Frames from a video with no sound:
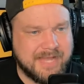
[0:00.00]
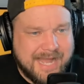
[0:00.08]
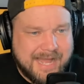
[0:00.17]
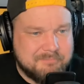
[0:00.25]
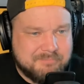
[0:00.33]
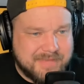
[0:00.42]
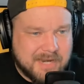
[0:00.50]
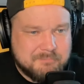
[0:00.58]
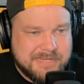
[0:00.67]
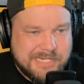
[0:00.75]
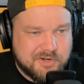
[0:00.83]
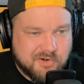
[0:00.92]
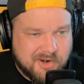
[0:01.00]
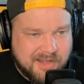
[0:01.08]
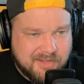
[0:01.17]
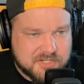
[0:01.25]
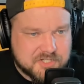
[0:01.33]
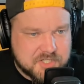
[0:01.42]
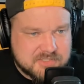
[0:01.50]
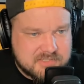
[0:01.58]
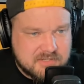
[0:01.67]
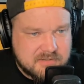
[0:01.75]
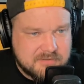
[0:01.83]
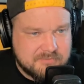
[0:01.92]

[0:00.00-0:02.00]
I'm not a meteorologist.